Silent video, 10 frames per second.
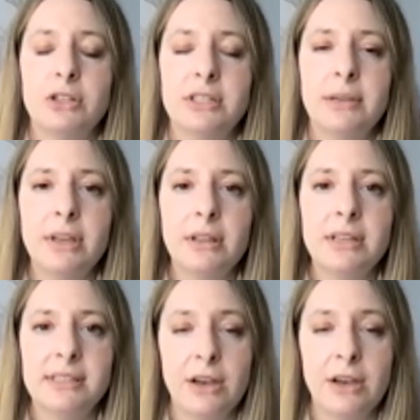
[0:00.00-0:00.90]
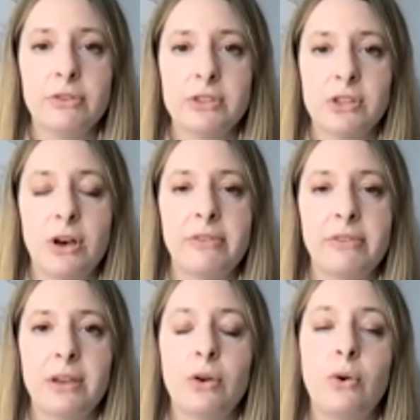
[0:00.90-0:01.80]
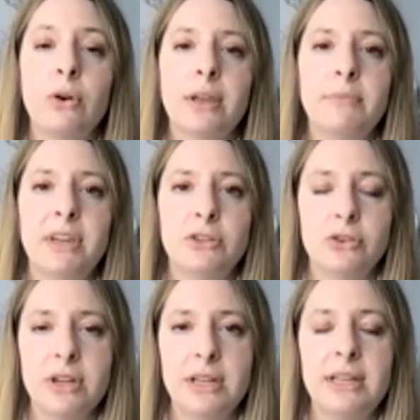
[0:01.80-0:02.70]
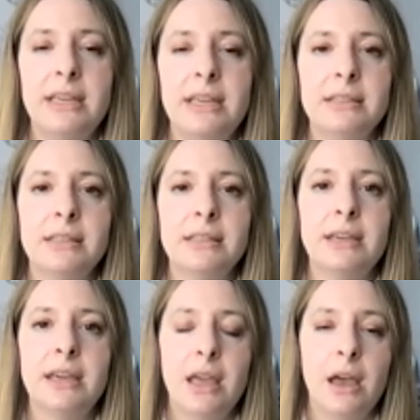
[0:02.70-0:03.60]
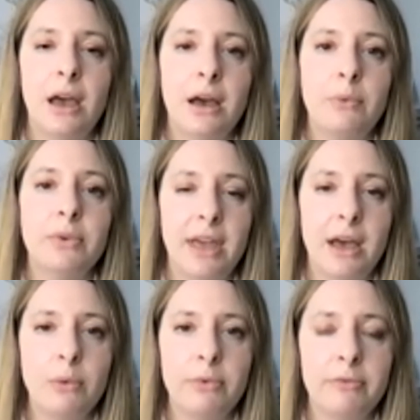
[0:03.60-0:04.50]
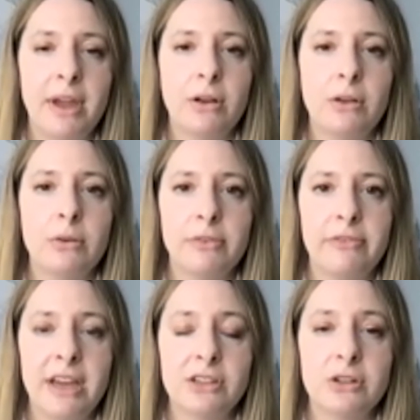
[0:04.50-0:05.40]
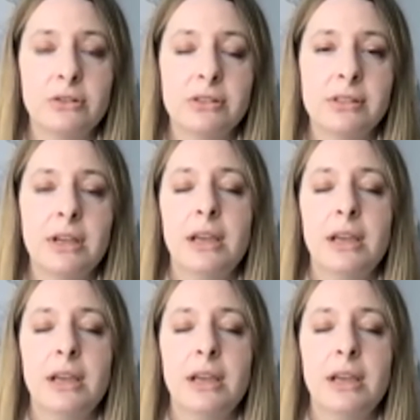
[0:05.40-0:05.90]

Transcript: typically self-resolving or can be treated easily with the help of medical professionals.